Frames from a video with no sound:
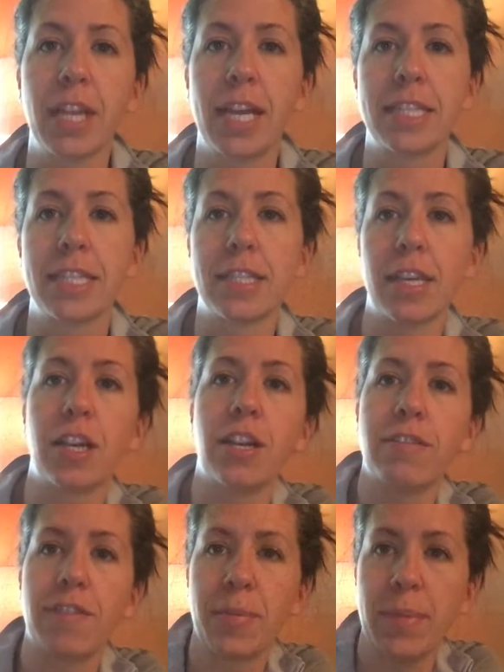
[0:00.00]
it's
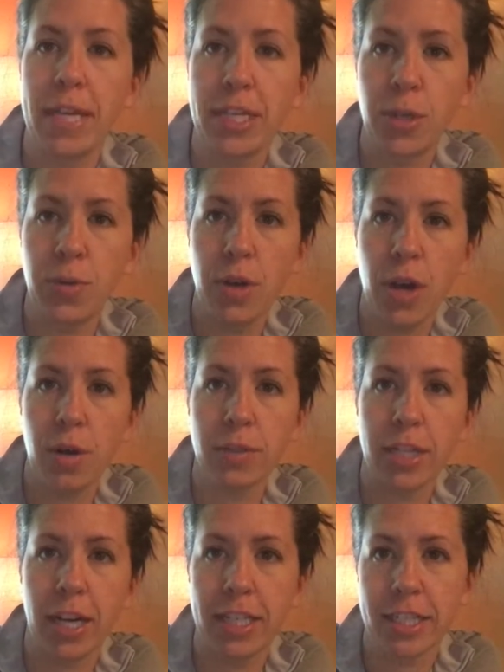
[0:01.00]
good for me to know,
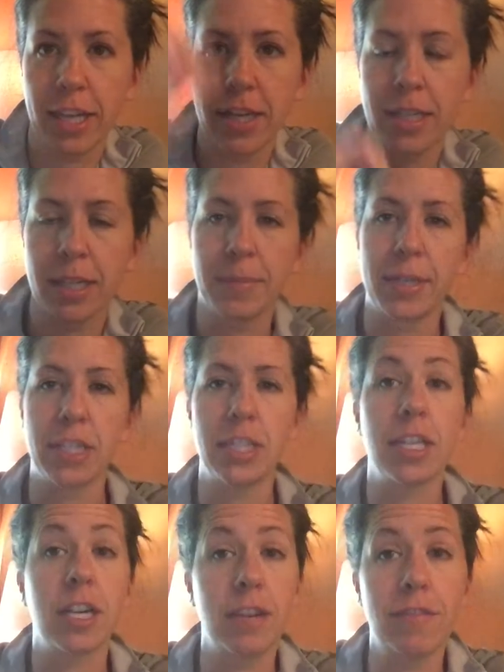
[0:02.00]
sorry, I just got a text message.
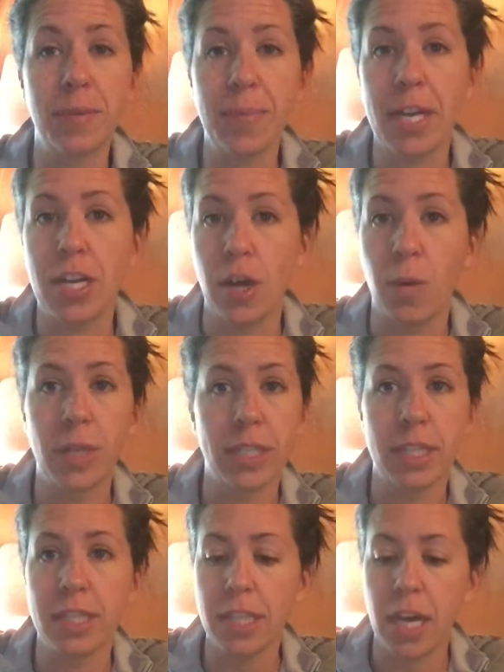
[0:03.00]
Good for me to know what's
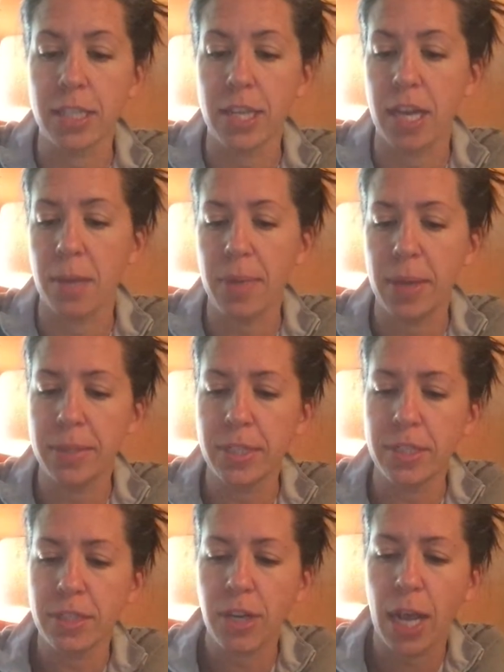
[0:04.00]
in the sauce. I can be able to
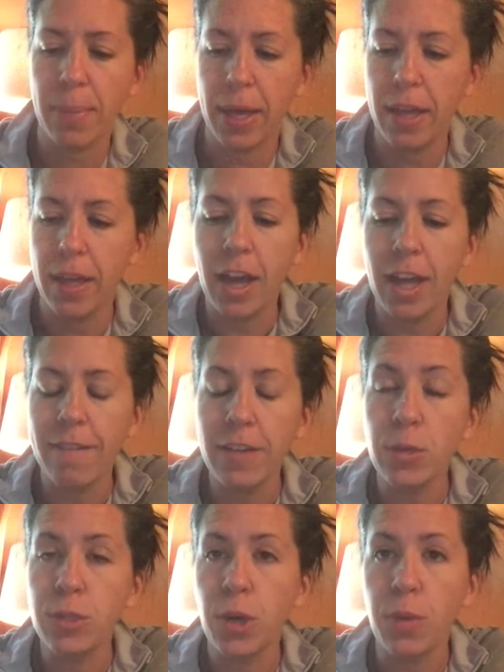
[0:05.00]
describe it. If
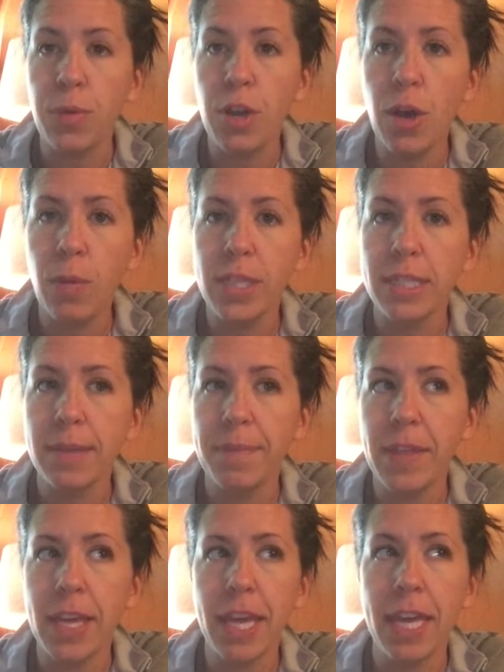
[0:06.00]
you don't know what
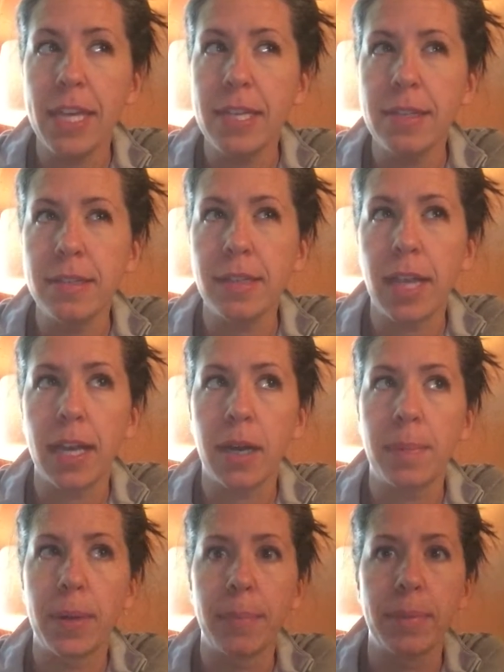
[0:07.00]
something is, like
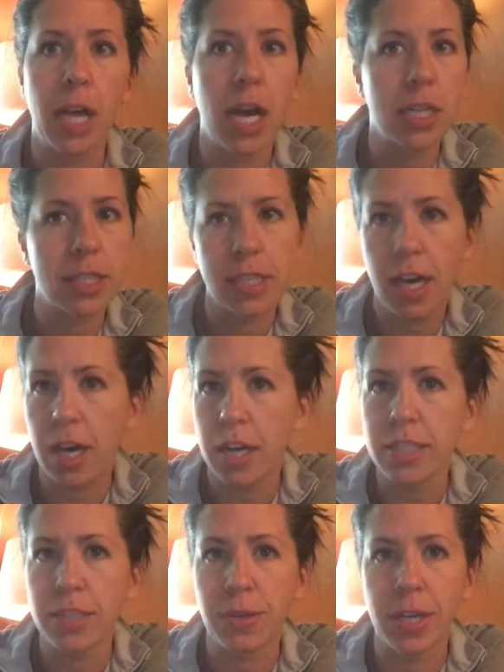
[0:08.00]
a beurre blanc
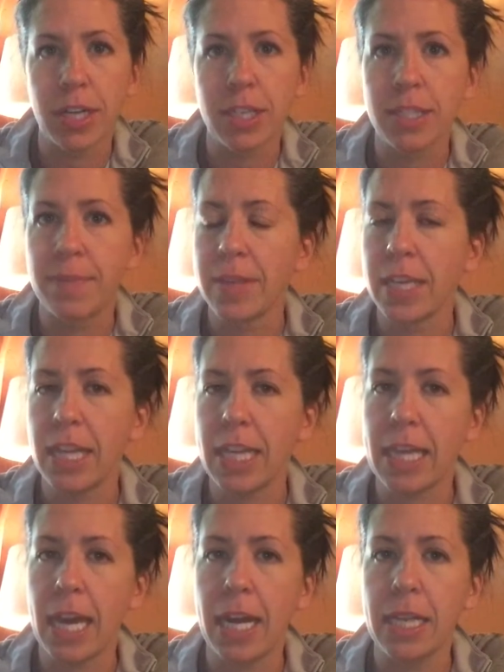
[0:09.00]
sauce or something
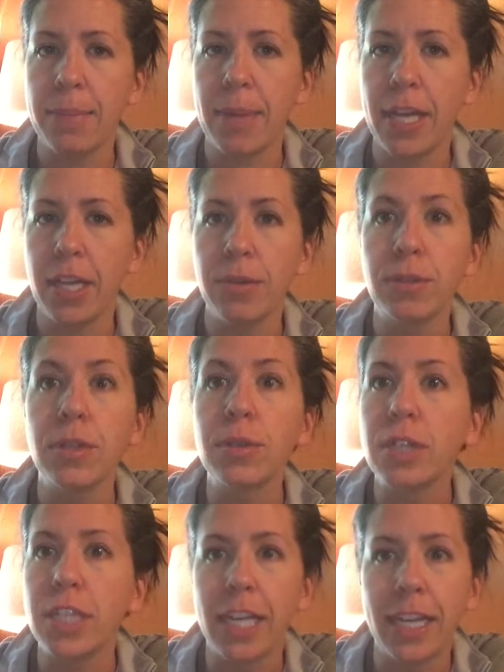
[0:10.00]
like that on the menu,
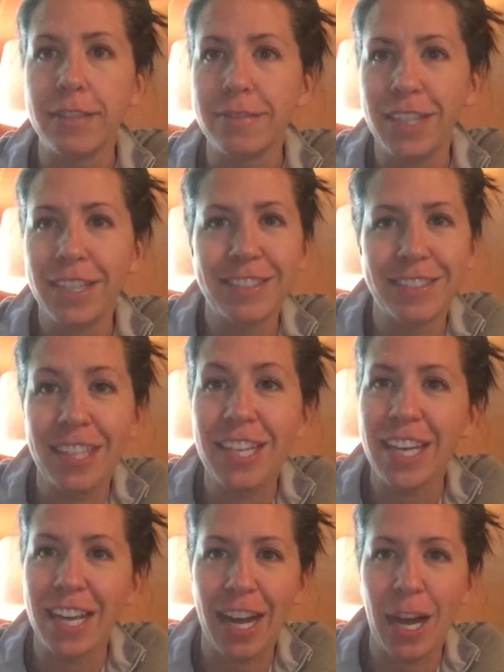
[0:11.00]
Google it,
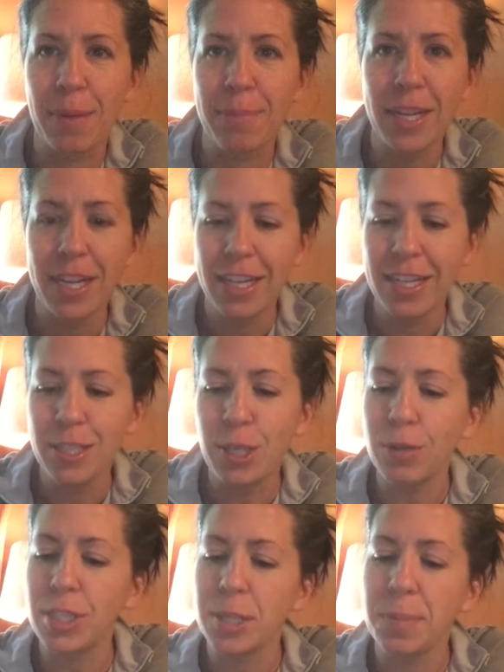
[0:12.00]
look it up.
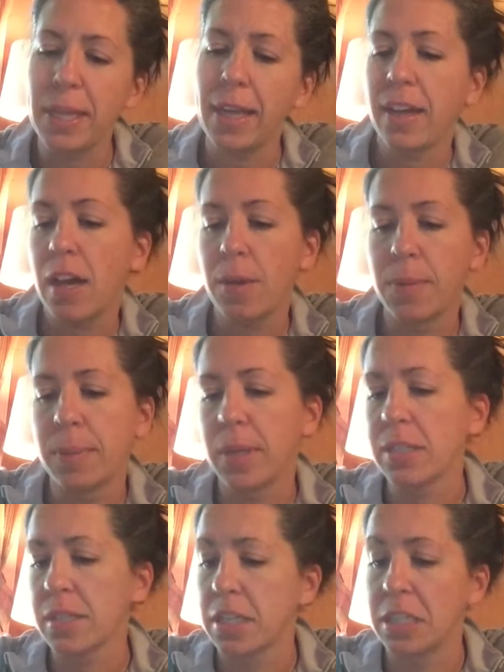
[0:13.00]
Don't just be like, oh, beurre
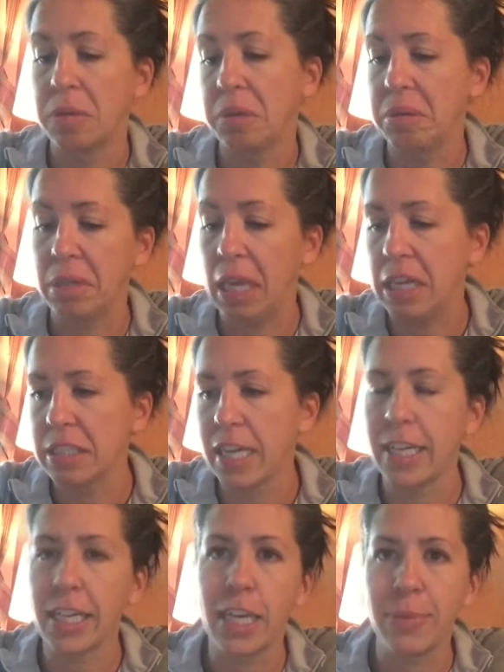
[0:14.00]
blanc sauce, I wonder what that is,
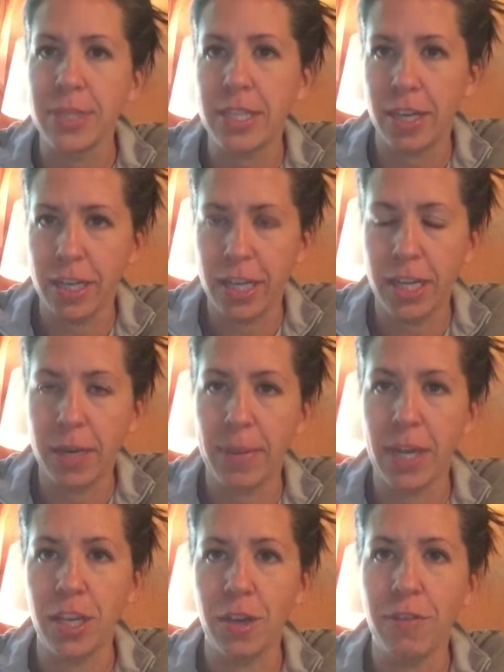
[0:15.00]
and keep studying your
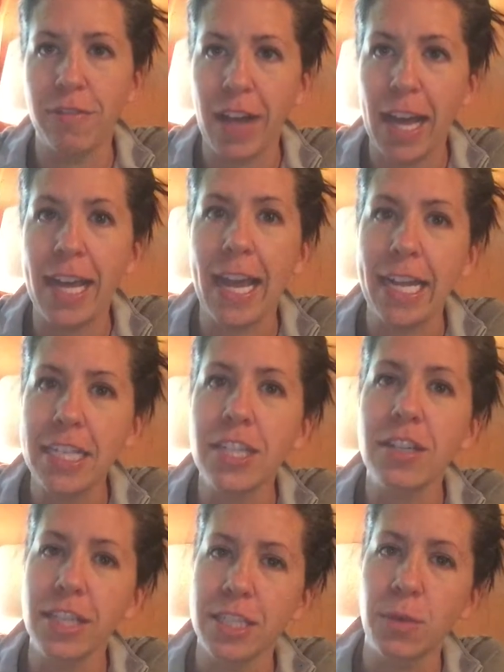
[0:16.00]
menu.
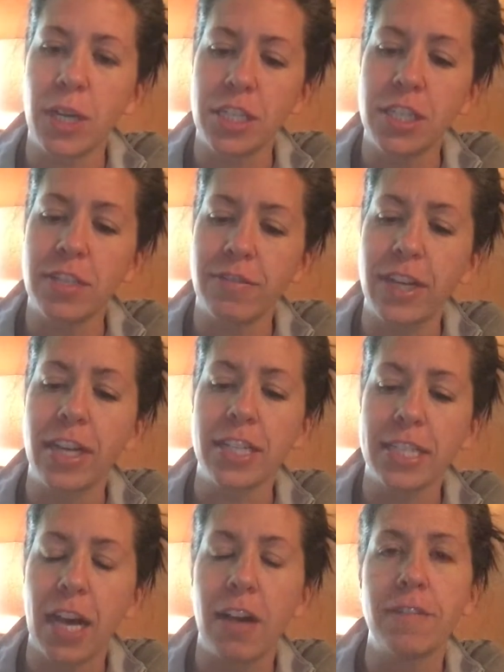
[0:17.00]
Answer these questions for
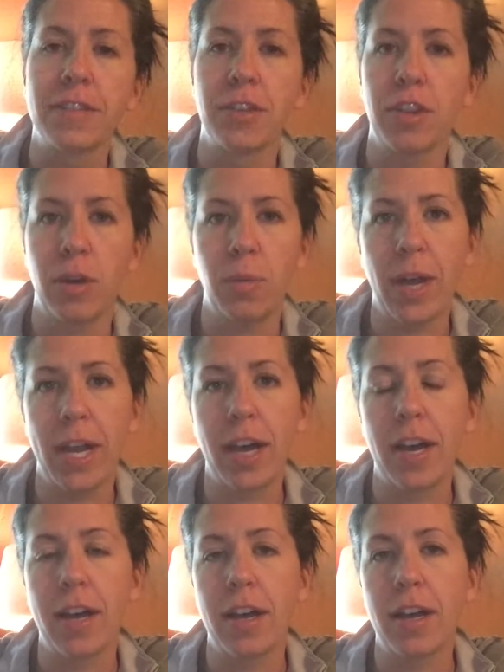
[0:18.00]
yourself so that when
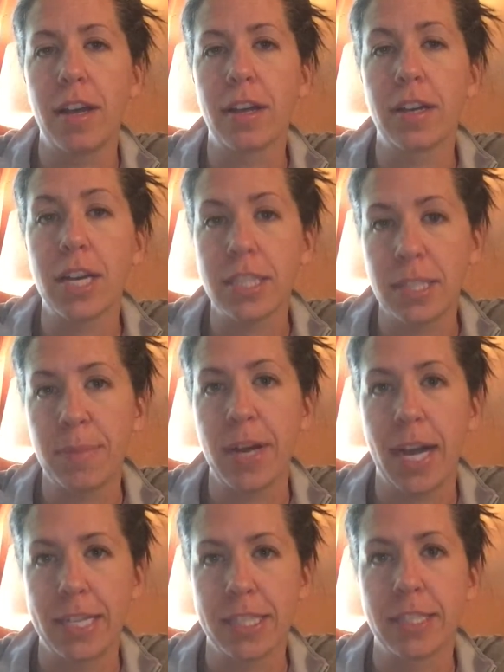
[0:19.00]
a
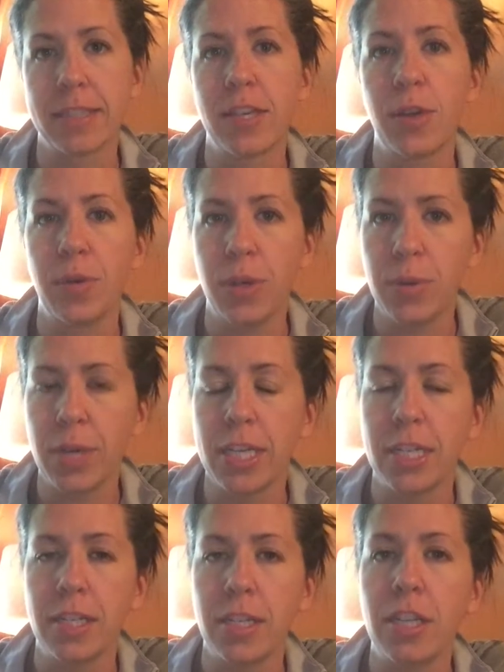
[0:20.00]
customer asks you, you
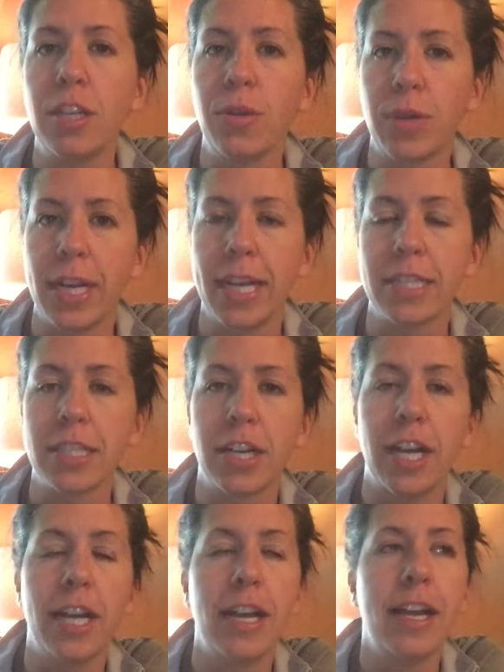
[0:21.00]
can answer
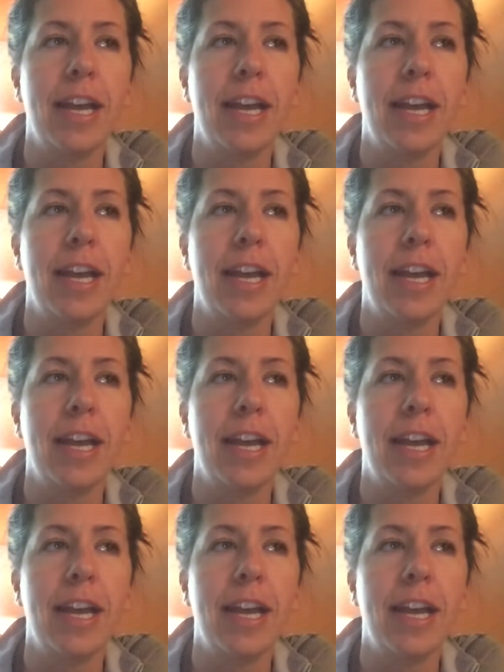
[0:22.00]
it.